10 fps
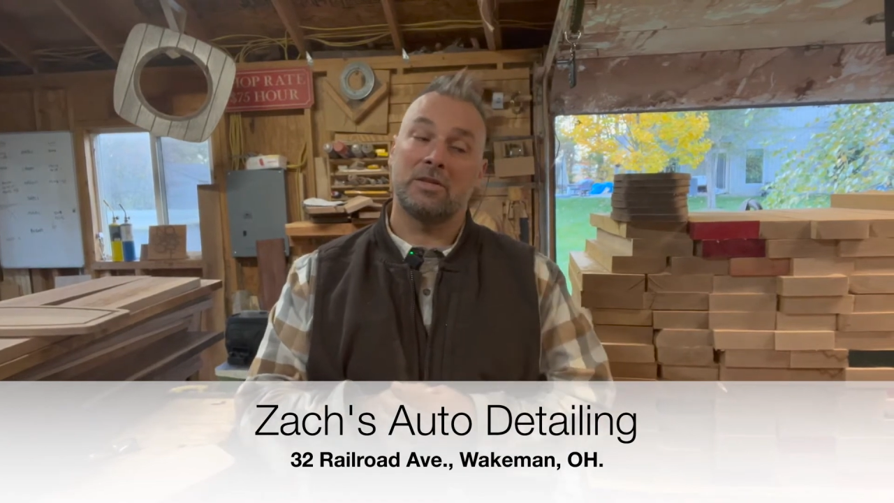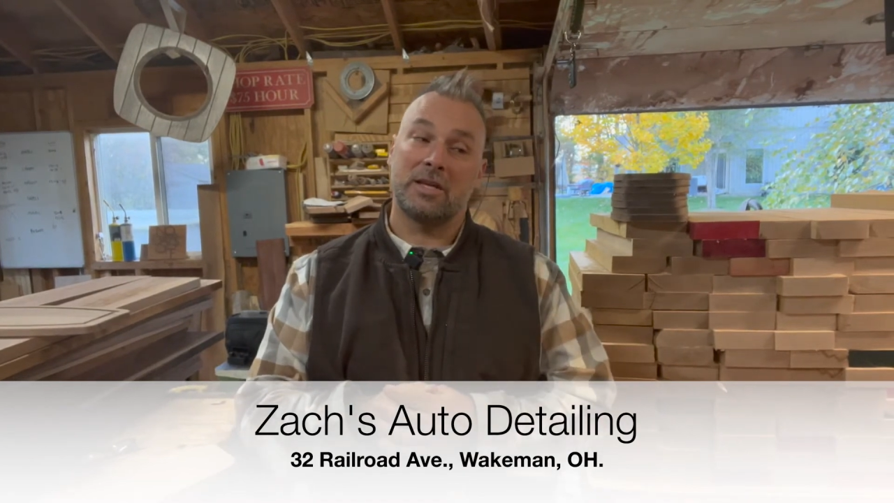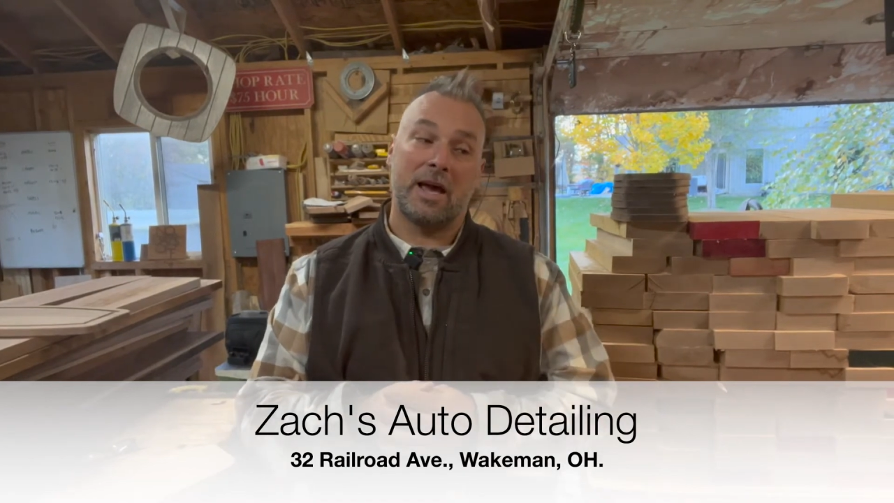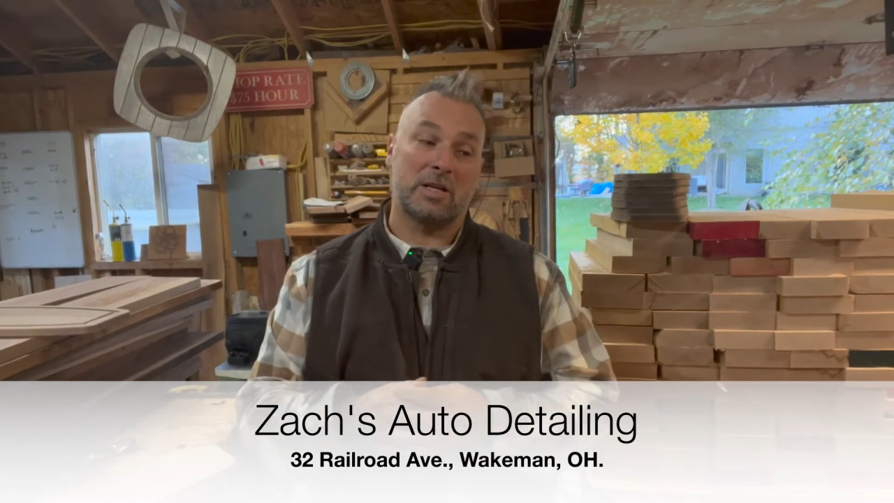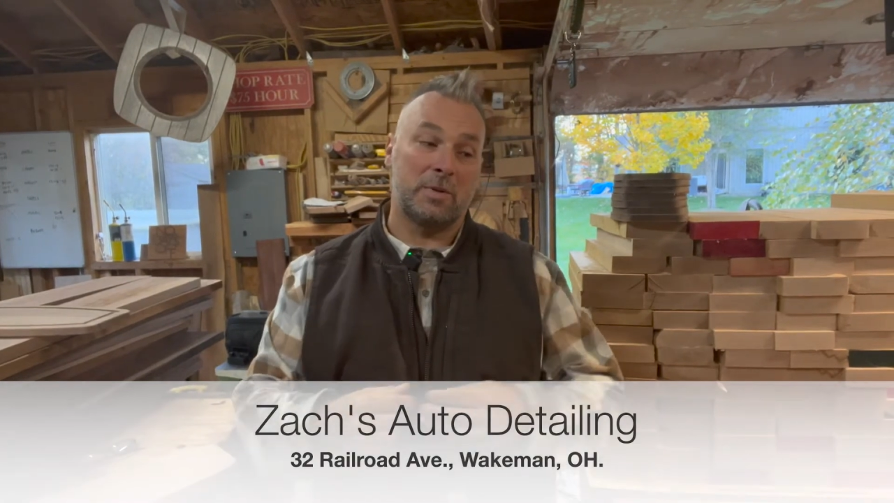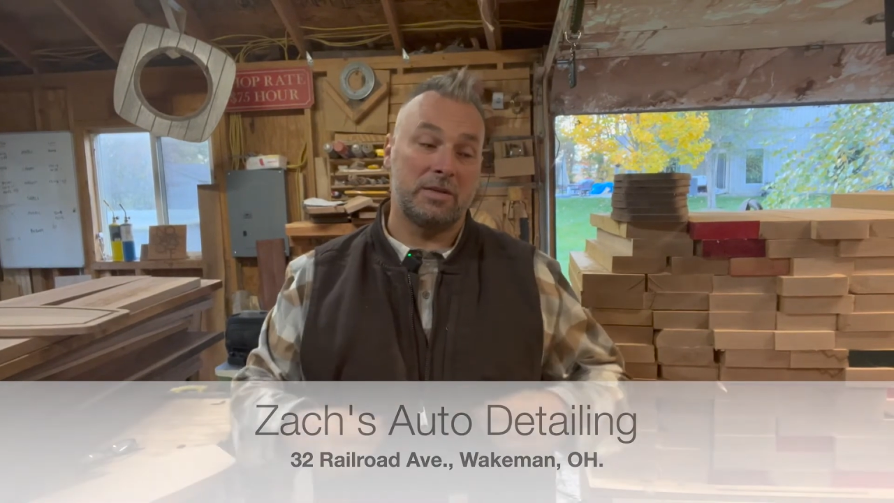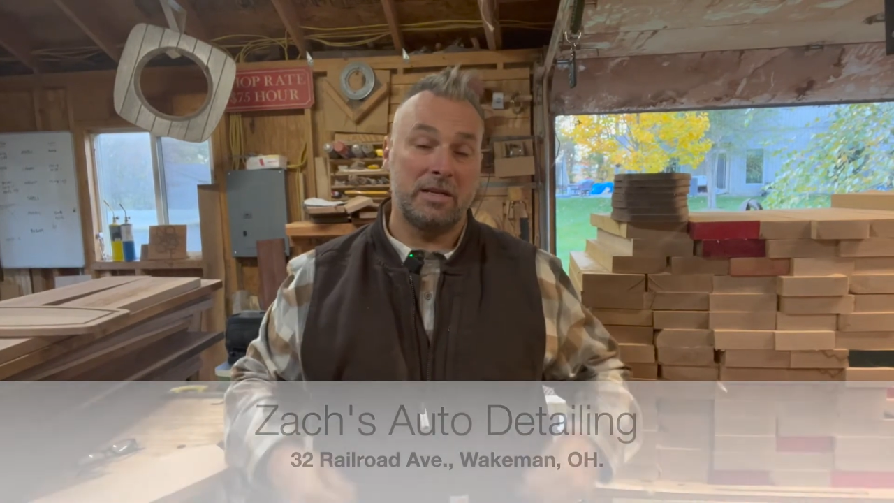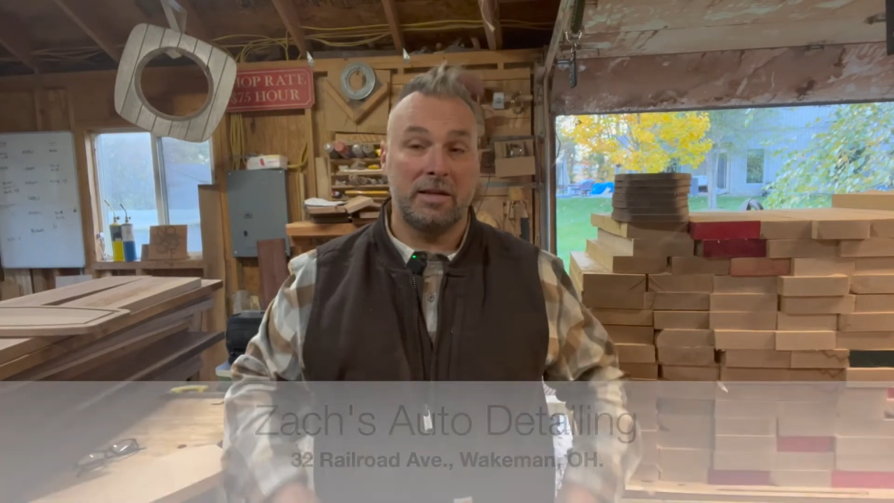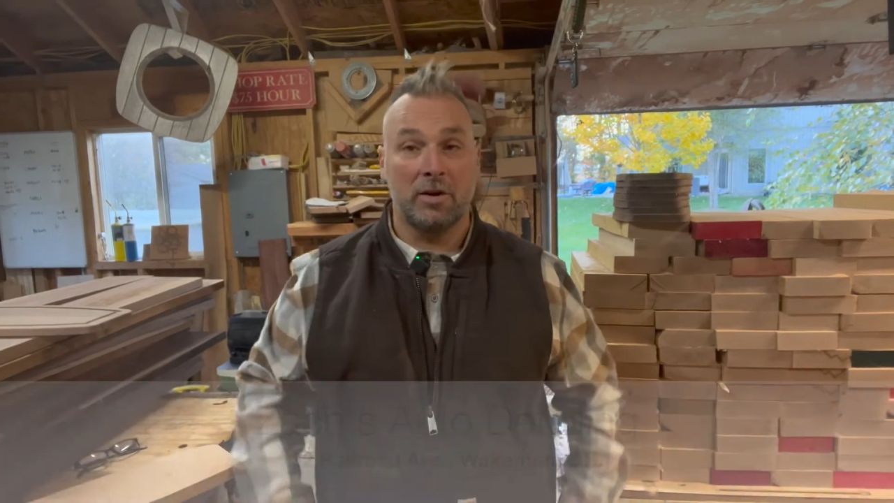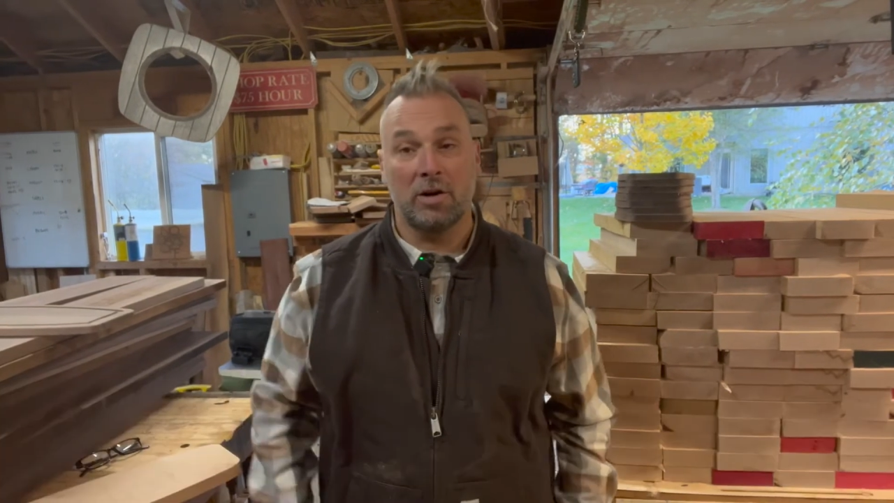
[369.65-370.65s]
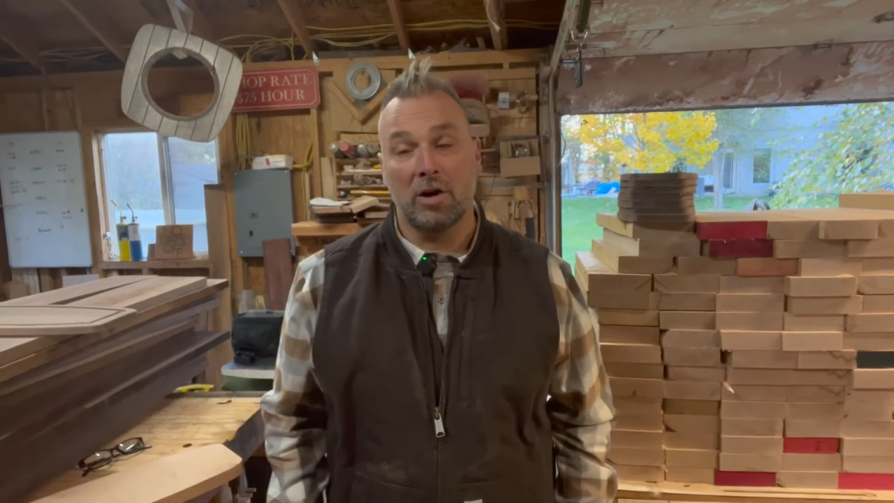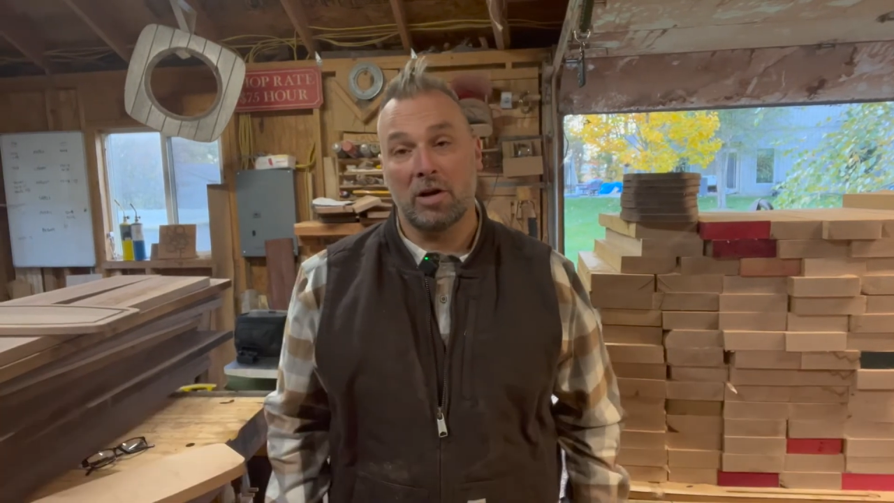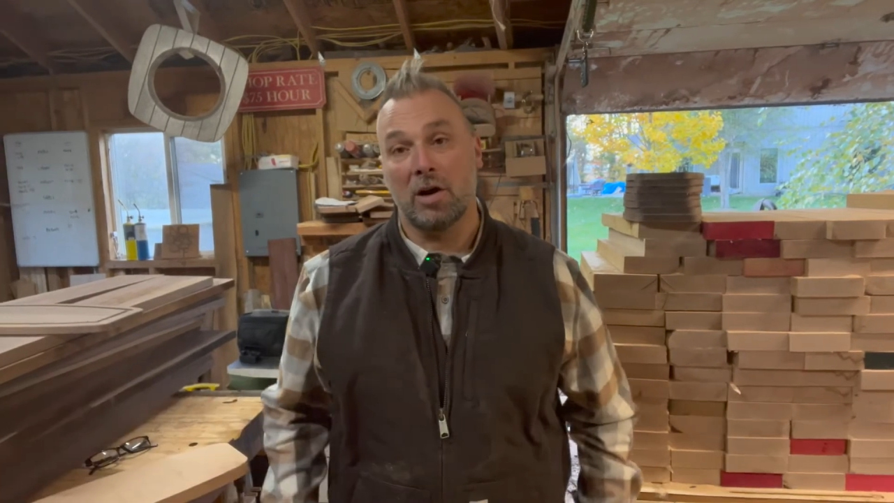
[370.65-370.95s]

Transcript: Zach has been detailing our